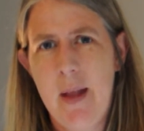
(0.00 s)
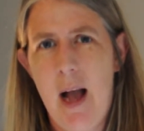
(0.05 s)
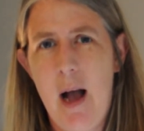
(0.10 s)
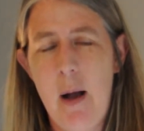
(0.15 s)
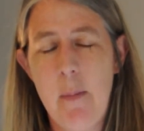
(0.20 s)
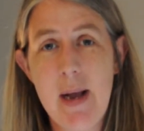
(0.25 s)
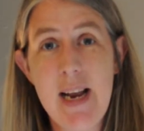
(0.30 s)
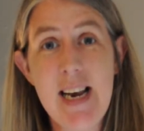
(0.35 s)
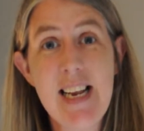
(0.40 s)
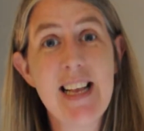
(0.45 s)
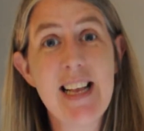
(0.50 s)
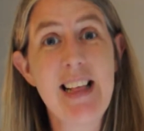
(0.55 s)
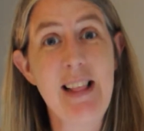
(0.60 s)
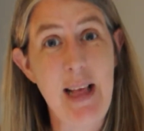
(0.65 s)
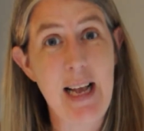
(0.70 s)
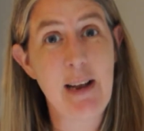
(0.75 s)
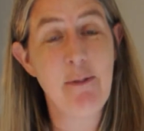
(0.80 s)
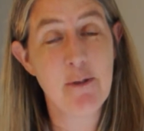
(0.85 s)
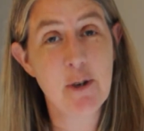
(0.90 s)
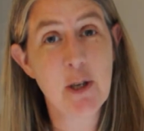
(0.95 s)
I mean,
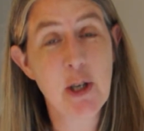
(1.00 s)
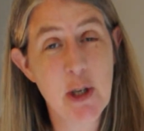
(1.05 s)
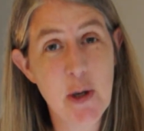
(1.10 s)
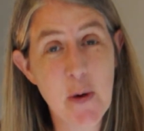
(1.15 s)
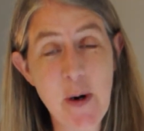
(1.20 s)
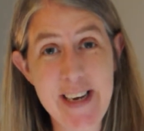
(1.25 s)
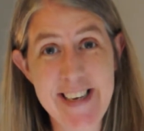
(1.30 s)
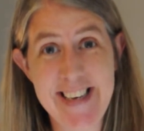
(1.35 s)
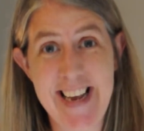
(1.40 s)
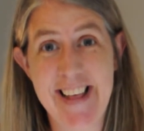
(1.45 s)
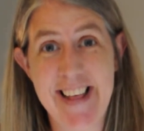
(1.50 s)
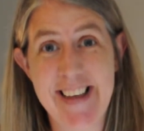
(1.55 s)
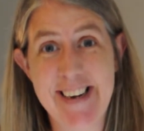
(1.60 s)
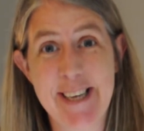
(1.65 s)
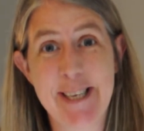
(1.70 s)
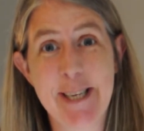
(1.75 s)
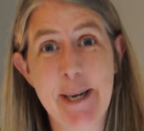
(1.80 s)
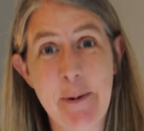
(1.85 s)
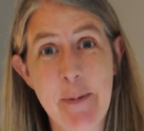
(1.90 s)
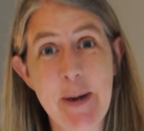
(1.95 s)
for storytelling,
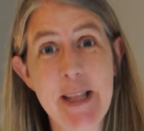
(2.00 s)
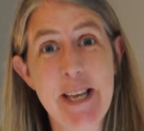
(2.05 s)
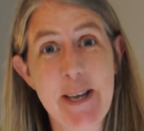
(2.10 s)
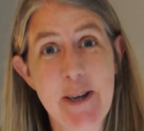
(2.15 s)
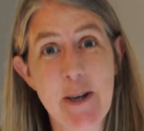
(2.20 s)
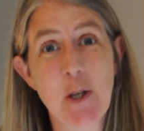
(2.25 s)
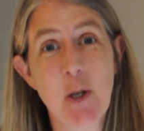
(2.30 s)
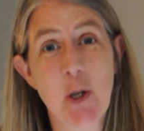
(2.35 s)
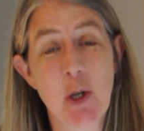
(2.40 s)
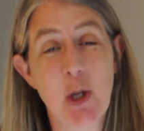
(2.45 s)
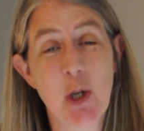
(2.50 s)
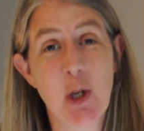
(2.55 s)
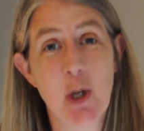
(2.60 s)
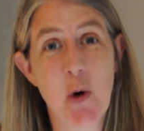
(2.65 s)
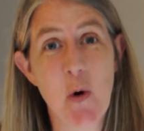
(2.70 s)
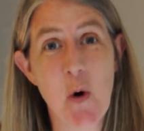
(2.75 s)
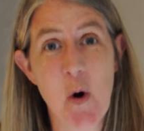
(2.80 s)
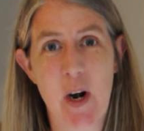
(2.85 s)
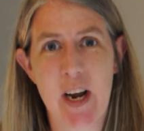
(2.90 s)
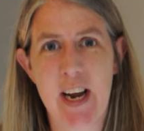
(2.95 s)
it's a really good
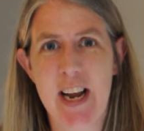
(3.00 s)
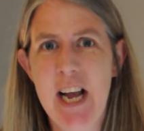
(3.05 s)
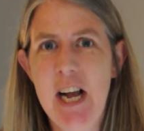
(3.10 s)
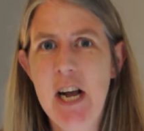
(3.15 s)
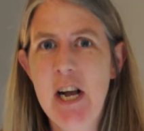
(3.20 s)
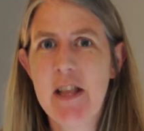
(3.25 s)
story.